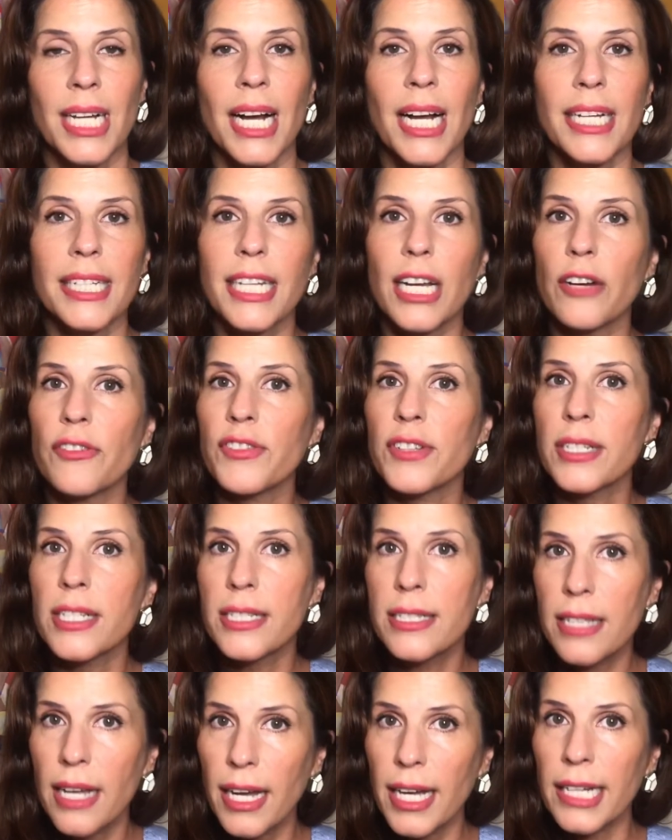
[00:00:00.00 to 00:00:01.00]
Now if you
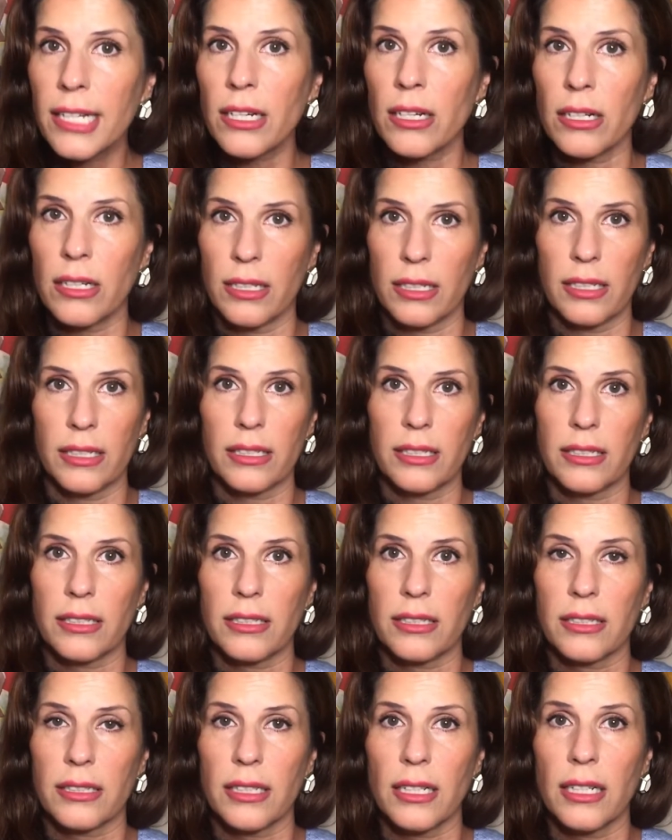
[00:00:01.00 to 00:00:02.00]
decide on
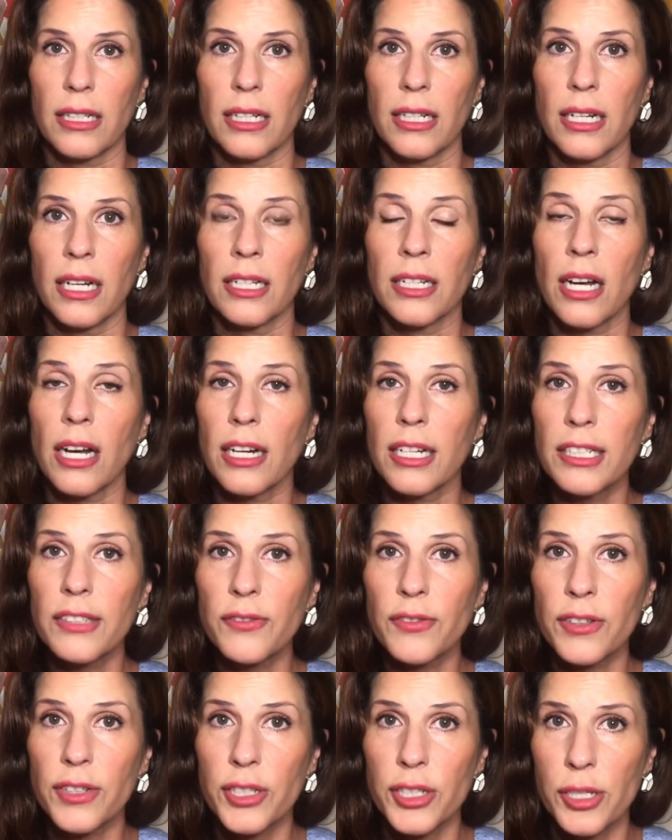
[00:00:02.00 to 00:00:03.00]
an
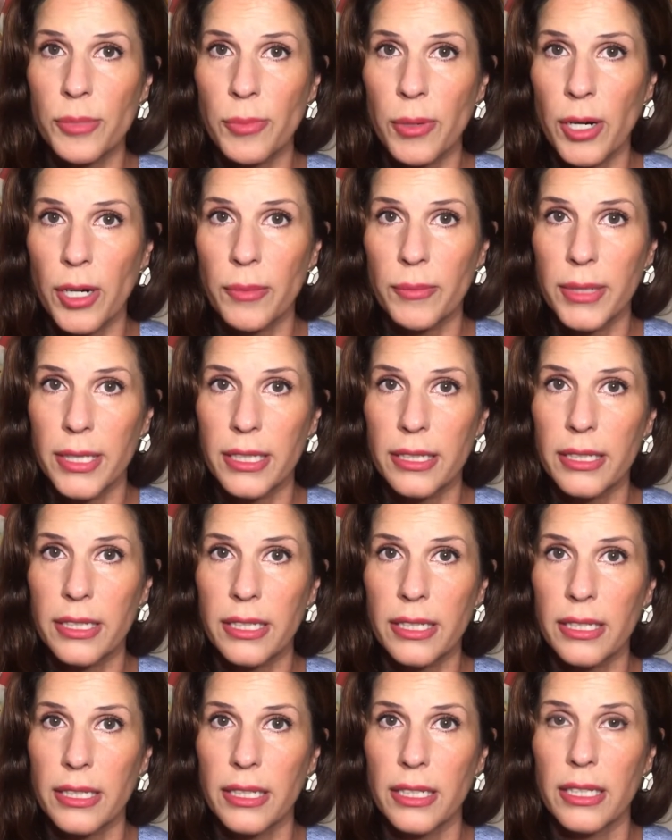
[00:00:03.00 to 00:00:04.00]
unfurnished apartment,
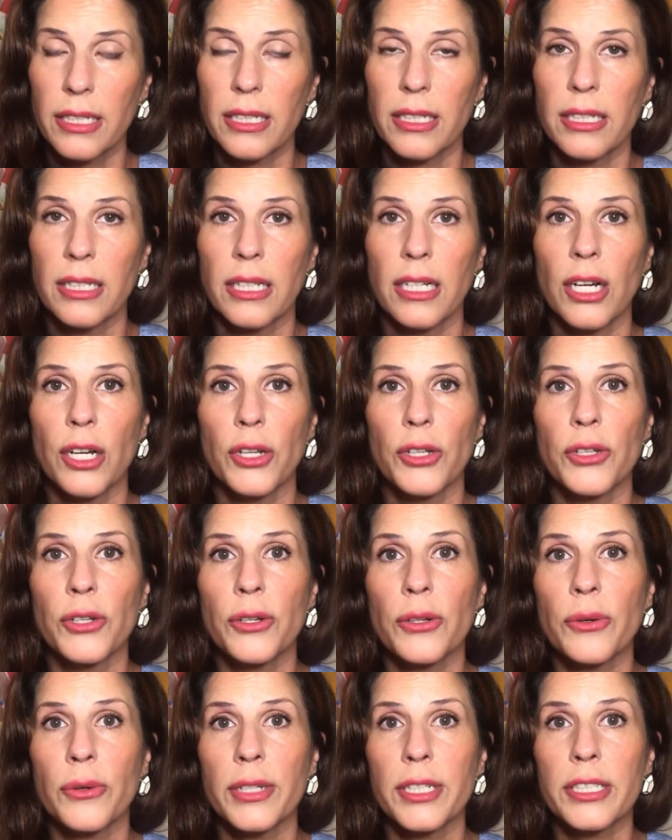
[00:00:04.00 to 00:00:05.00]
you're
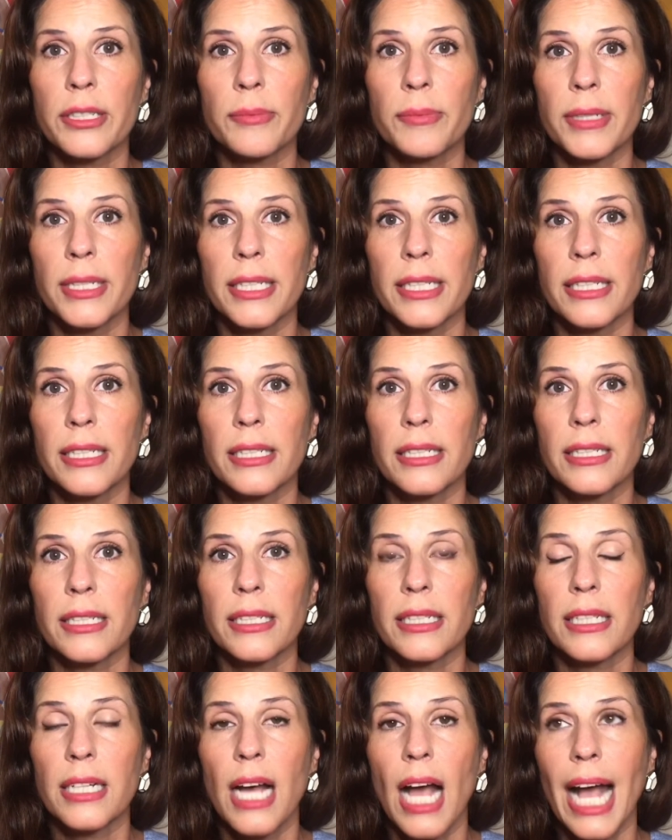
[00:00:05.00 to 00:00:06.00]
going to be,
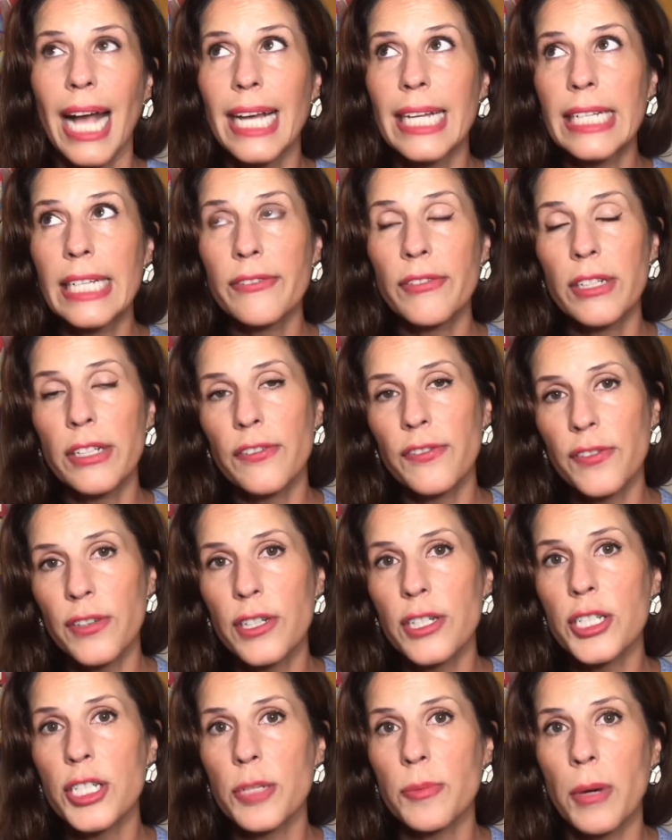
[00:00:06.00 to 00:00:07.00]
and even a
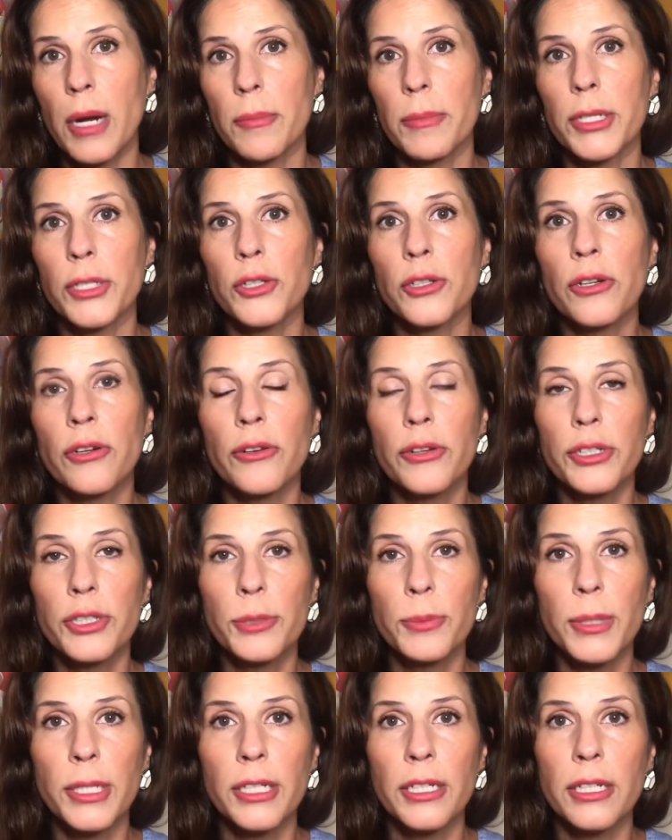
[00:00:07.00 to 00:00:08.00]
furnished apartment, you're going to
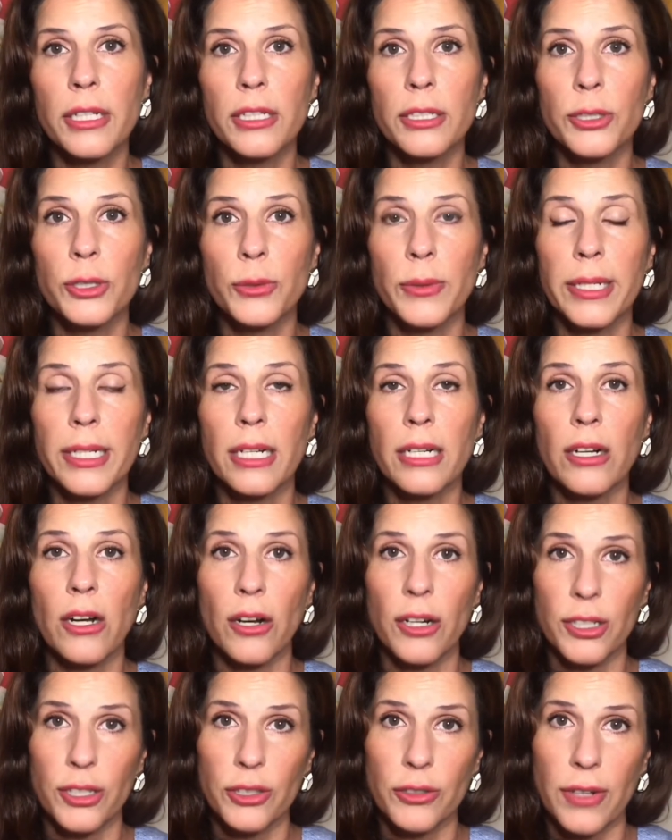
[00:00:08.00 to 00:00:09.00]
be doing a
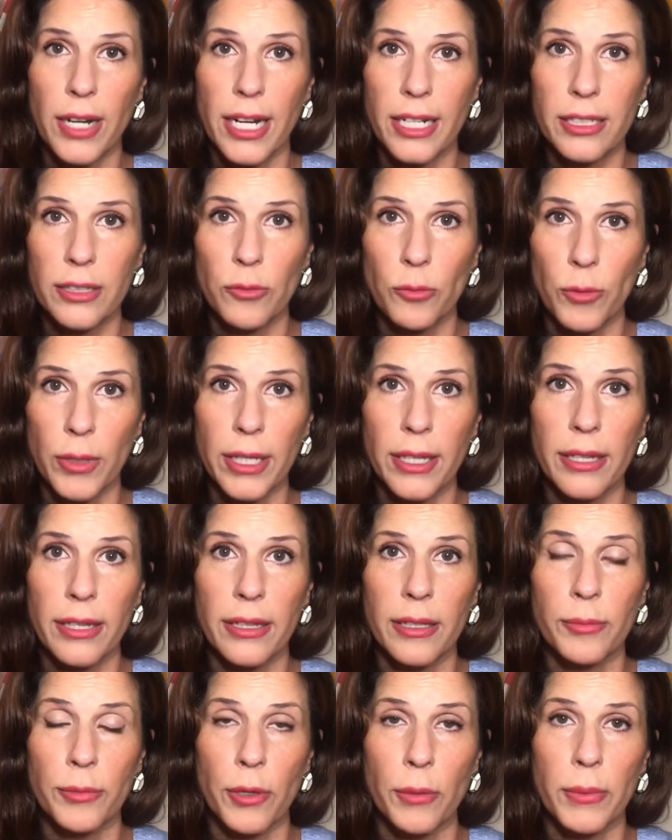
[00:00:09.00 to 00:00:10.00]
contract with the
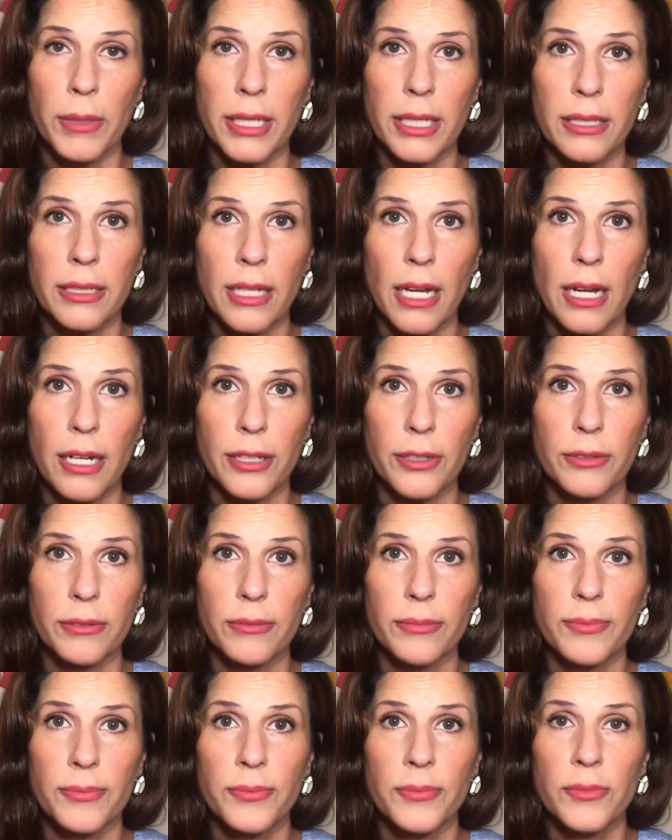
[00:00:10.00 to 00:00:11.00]
proprietario,
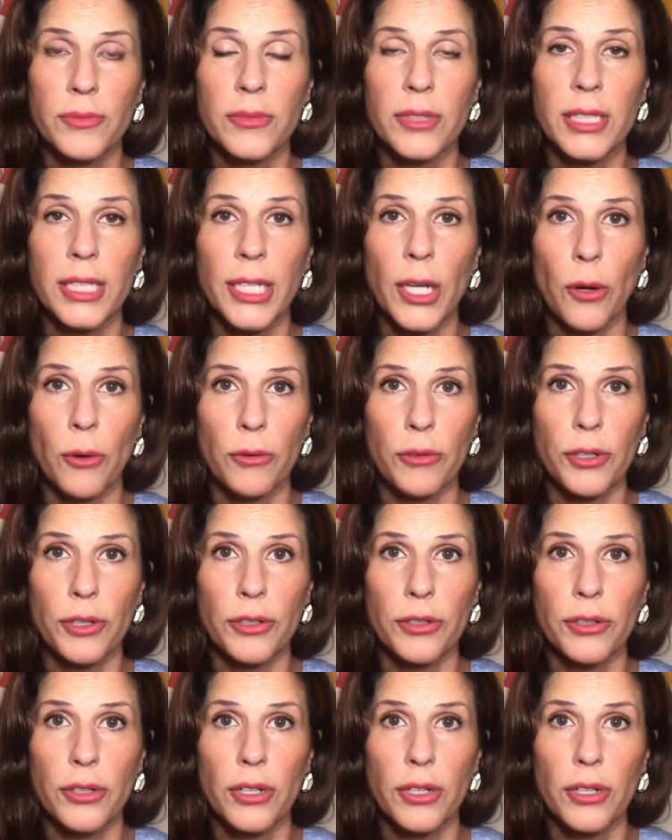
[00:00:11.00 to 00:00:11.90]
the owner.